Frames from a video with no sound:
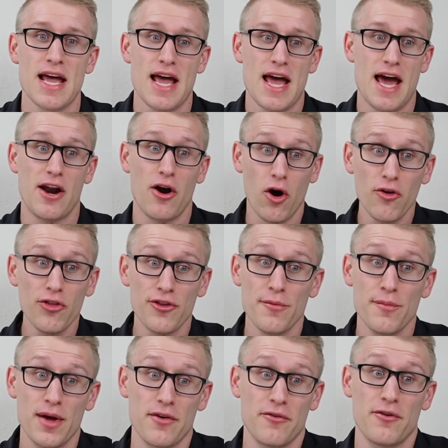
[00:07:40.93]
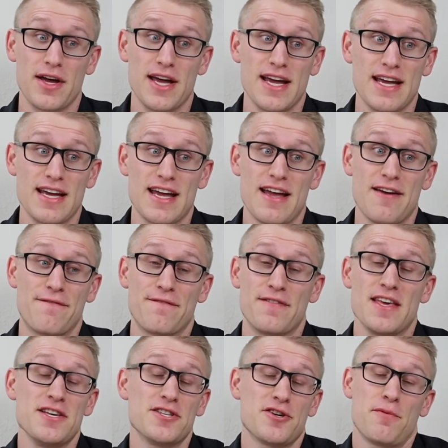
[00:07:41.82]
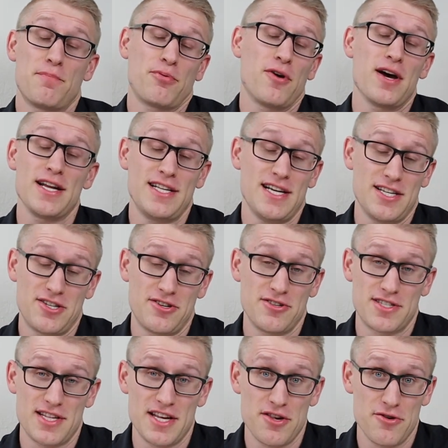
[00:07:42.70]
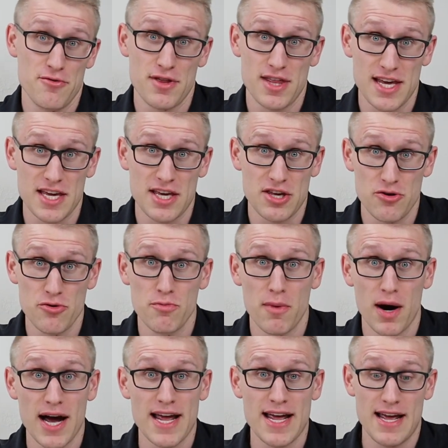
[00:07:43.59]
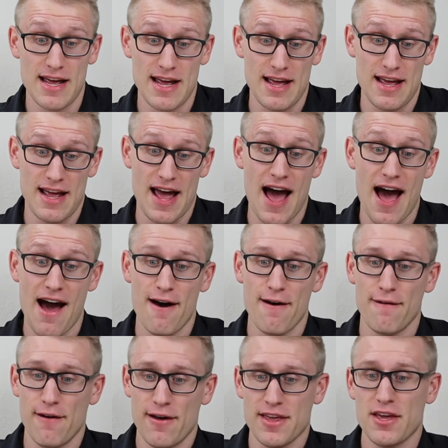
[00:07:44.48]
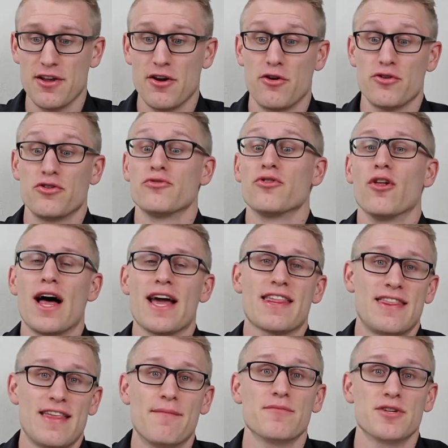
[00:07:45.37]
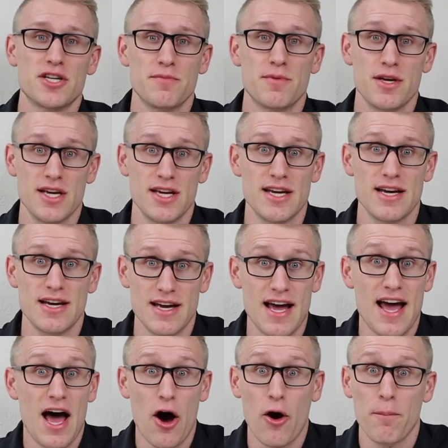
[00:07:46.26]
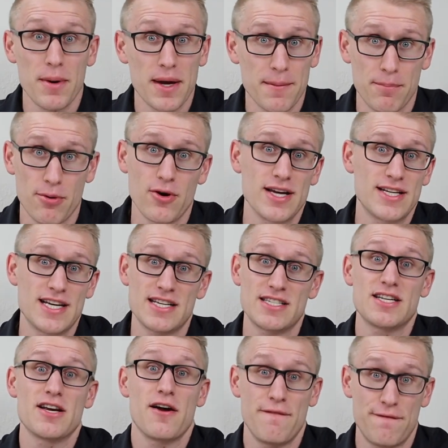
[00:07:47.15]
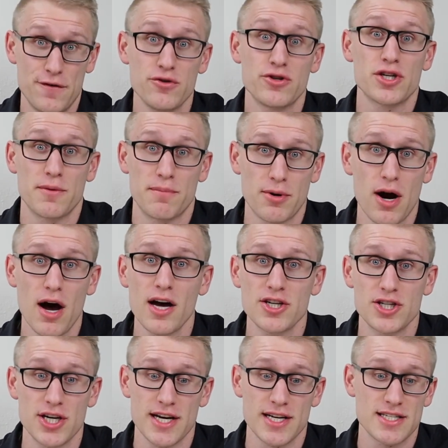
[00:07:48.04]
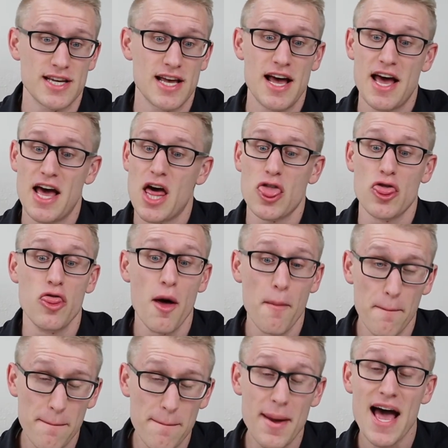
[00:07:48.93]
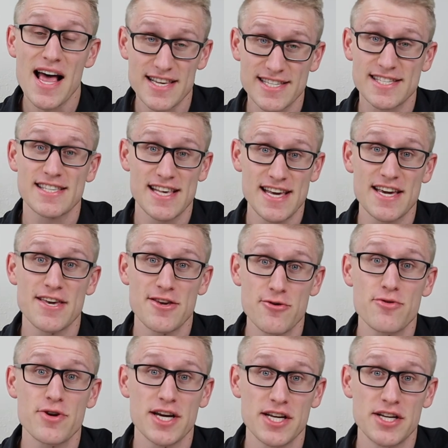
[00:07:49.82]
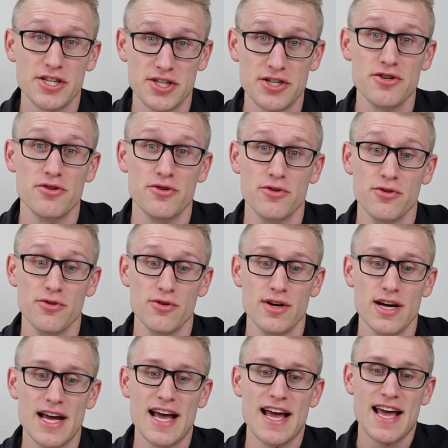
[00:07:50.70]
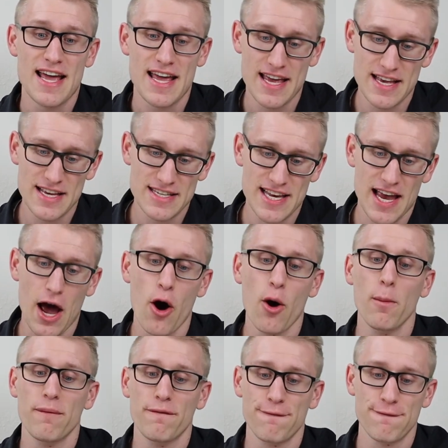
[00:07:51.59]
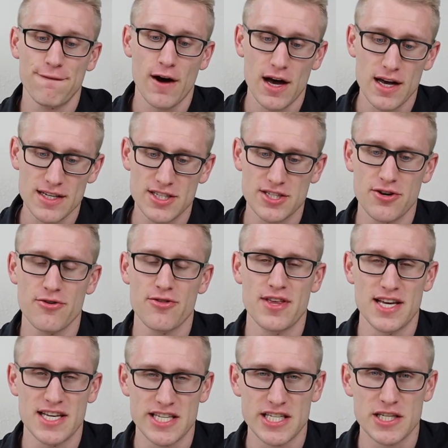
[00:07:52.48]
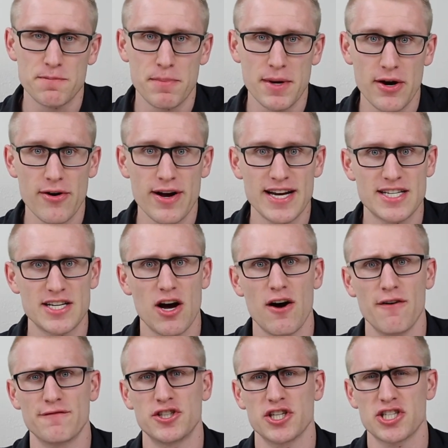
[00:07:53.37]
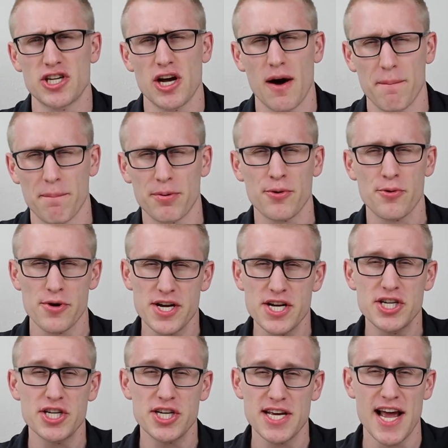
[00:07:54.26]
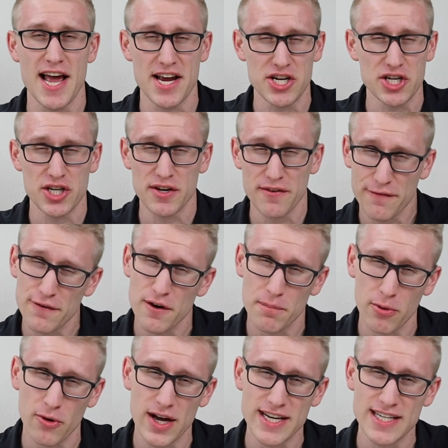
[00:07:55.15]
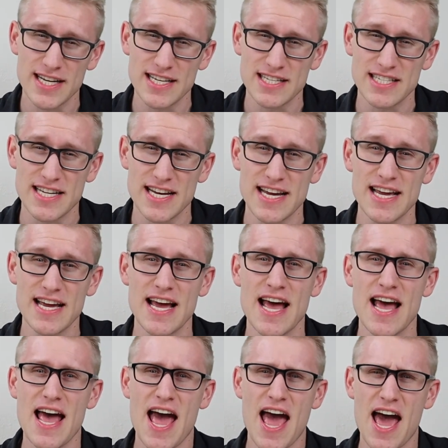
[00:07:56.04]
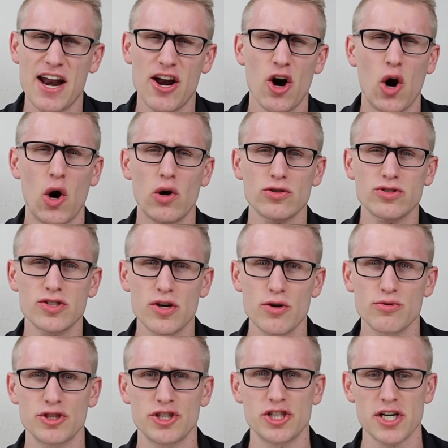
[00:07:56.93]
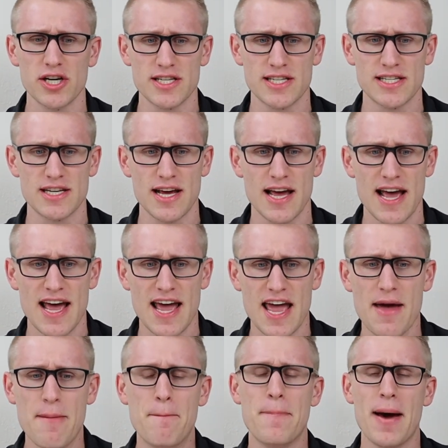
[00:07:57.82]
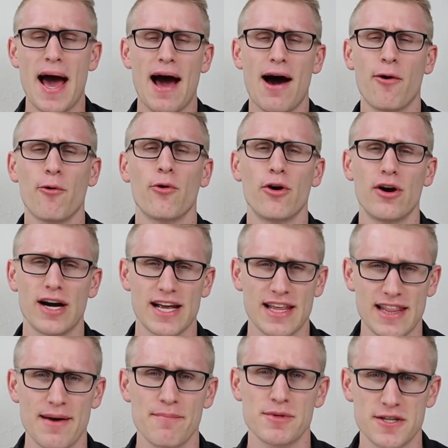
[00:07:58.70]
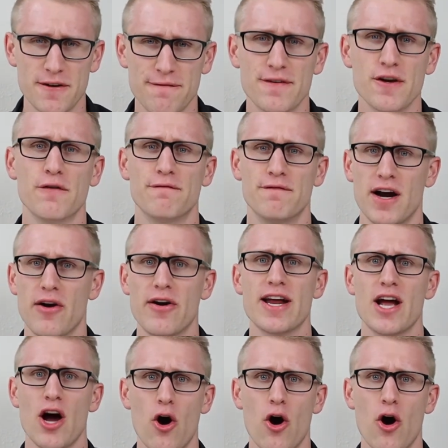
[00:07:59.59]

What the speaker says: And ultimately, if these are playtesters that you think you might have, you'd like them to be helping playtesting on future projects, the best thing you can do is help foster this spirit of just appreciation for playtesting, and also just empowering them to feel very